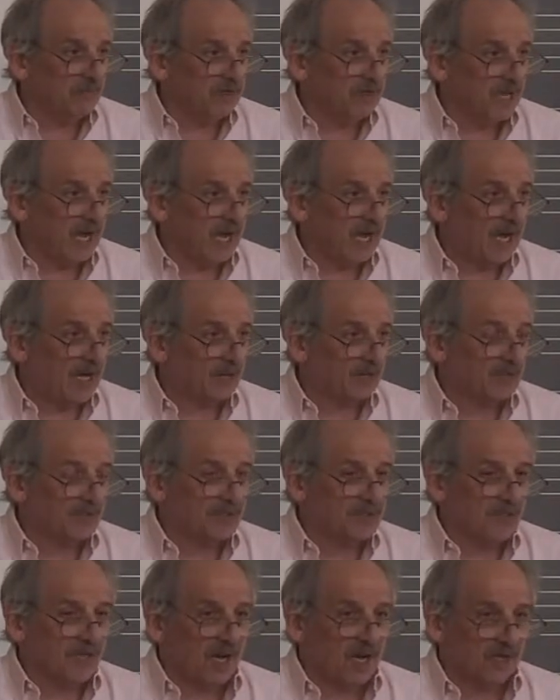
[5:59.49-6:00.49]
renowned
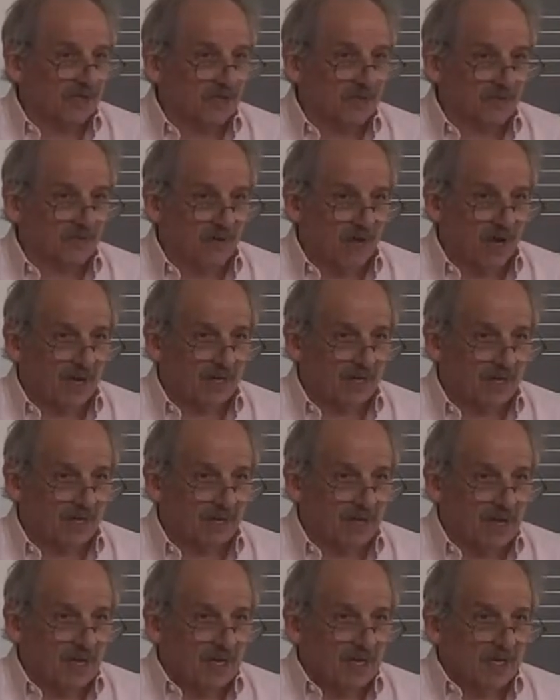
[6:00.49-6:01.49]
Scottish
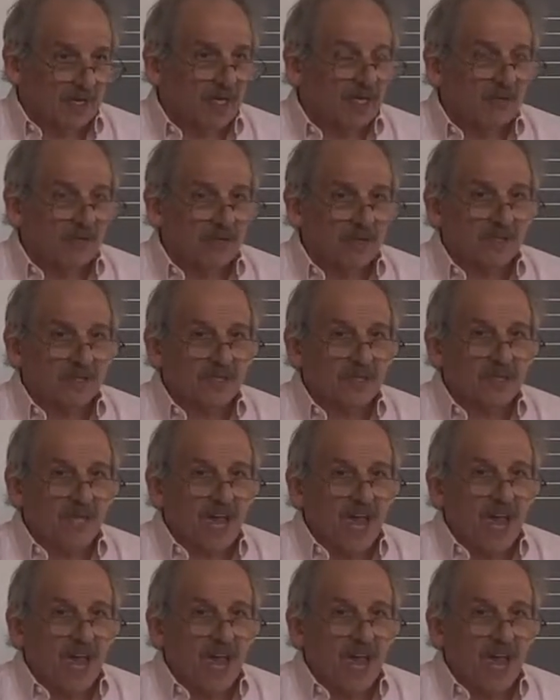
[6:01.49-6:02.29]
writer. He was the